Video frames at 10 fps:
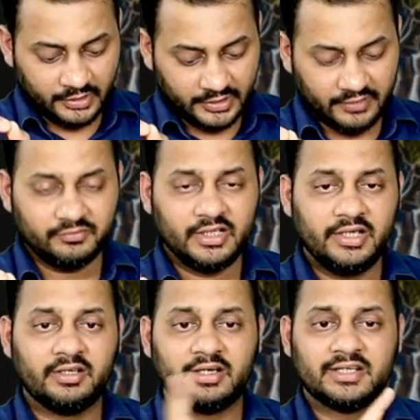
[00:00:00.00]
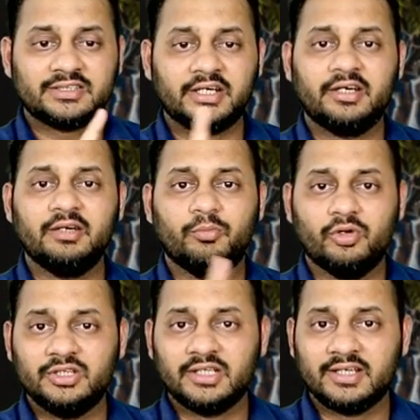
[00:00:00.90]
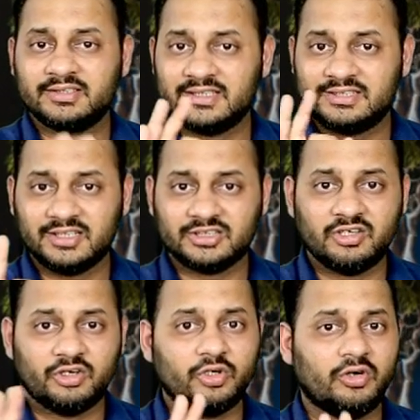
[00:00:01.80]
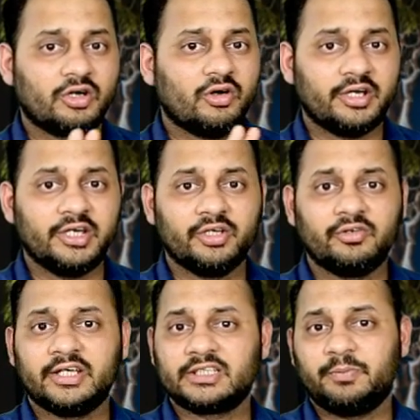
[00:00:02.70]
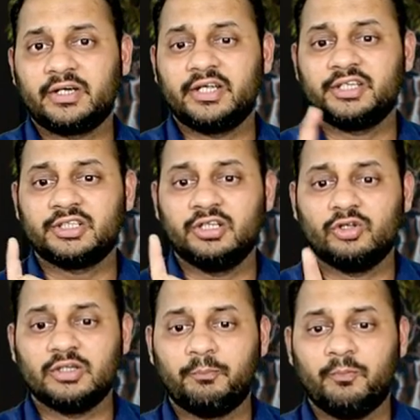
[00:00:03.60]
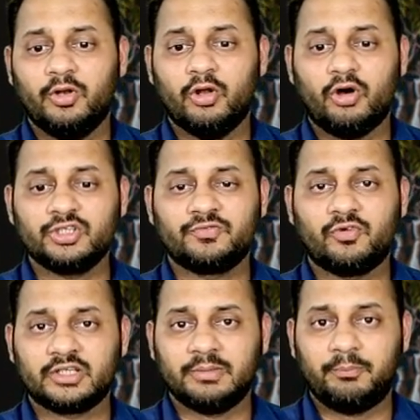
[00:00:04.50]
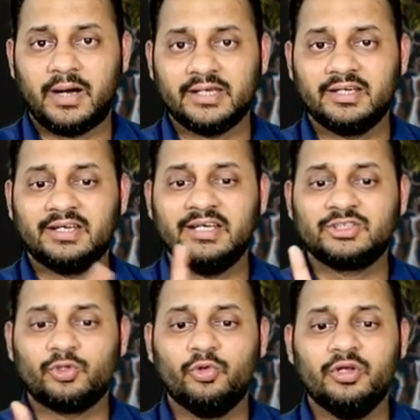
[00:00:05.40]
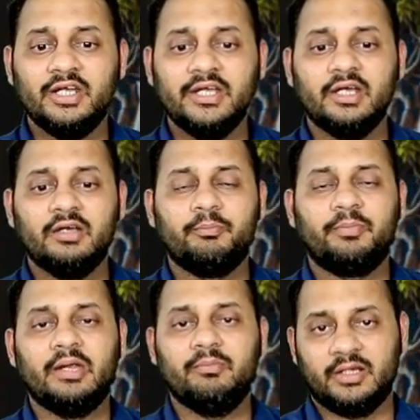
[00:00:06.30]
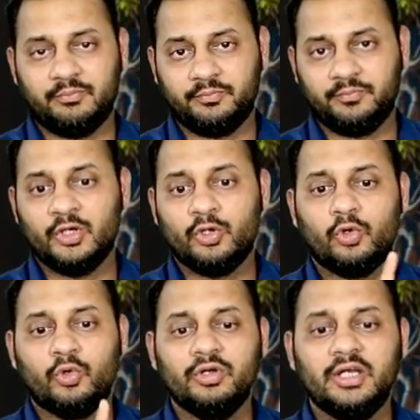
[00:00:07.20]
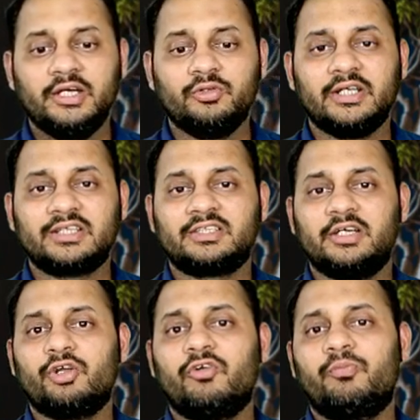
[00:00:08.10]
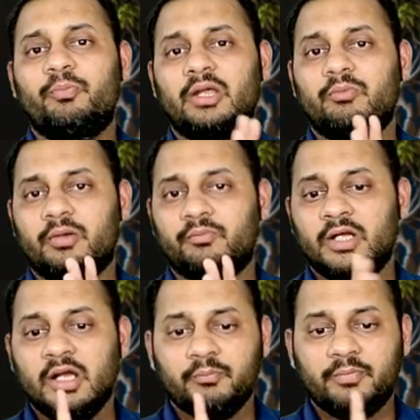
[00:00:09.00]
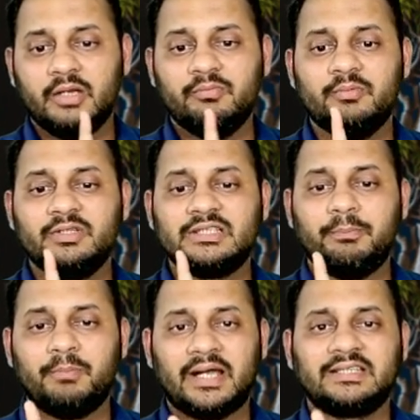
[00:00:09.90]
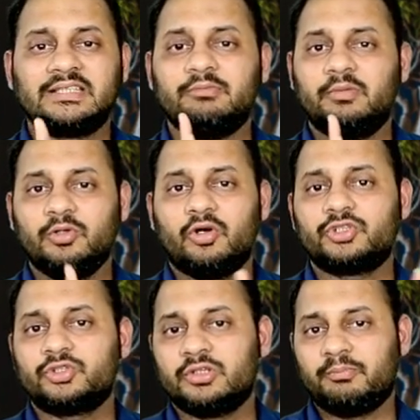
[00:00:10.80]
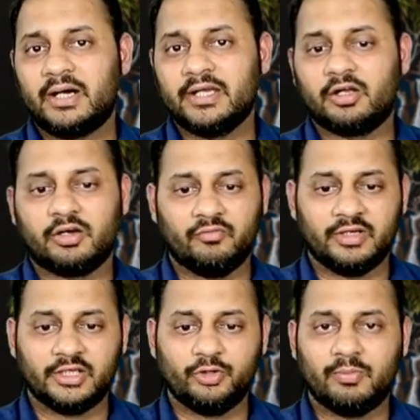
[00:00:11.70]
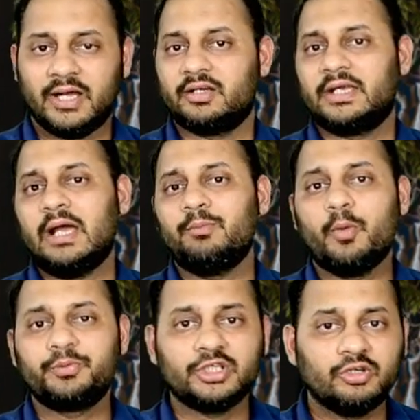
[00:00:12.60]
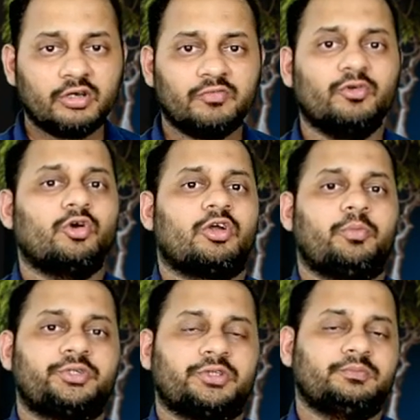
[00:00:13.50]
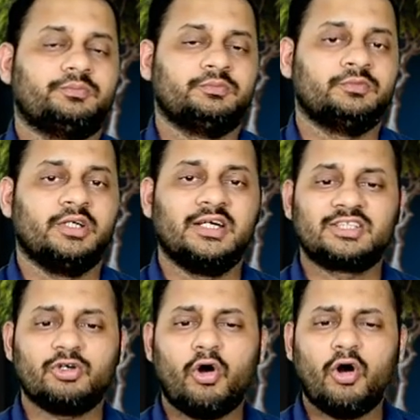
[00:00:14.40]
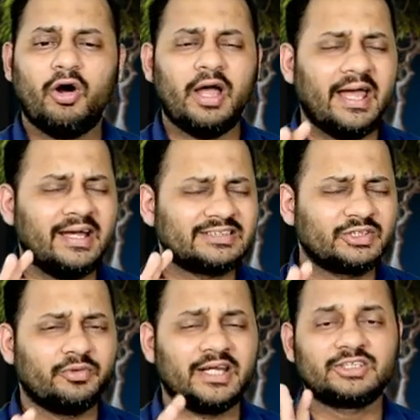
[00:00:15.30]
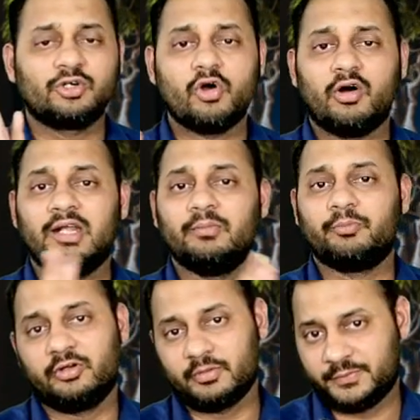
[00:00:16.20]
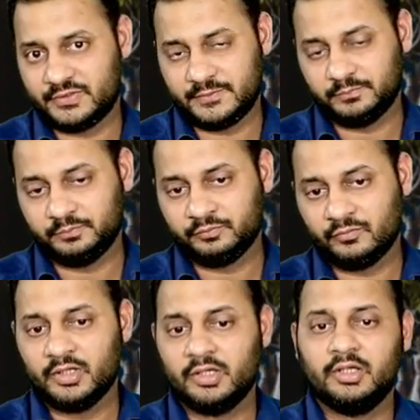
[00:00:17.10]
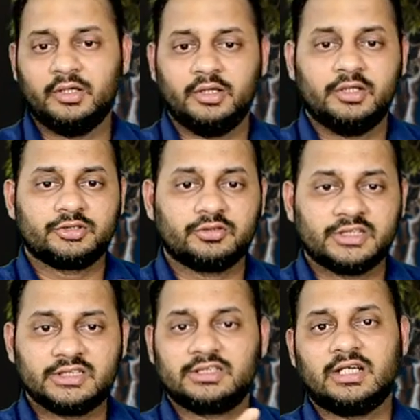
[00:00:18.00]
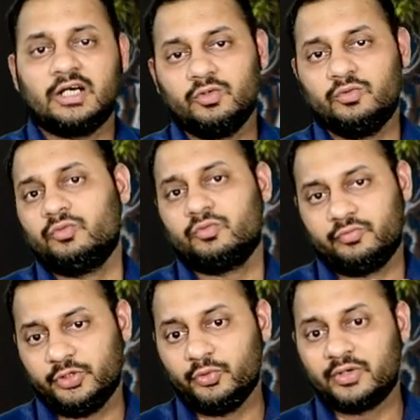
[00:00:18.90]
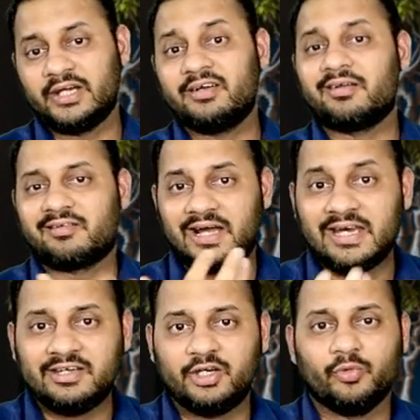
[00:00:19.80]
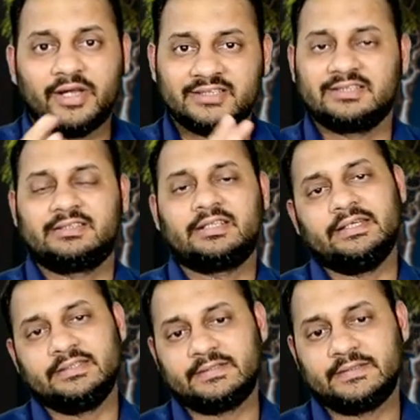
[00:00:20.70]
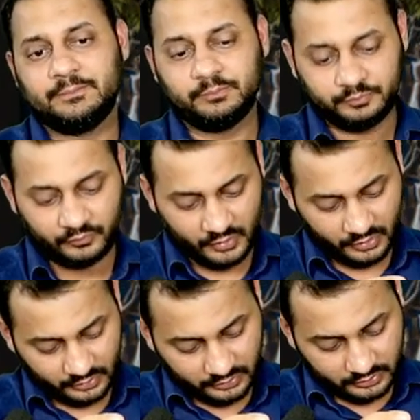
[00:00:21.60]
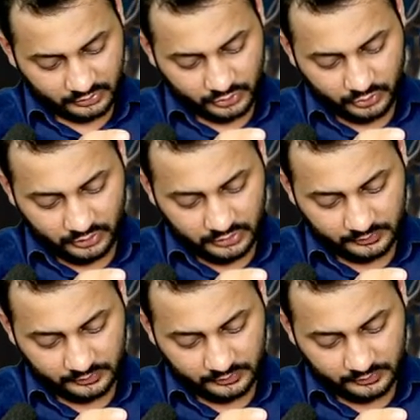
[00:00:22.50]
If the interest rate in both the cases does not go according to your expectation, the loss for the buyer is only premium, only to the extent of premium. Premium is the maximum loss to the buyer, whether you buy a cap option or a floor option. It's all as good as call and put option. So this is how you get a right to exercise. Cool?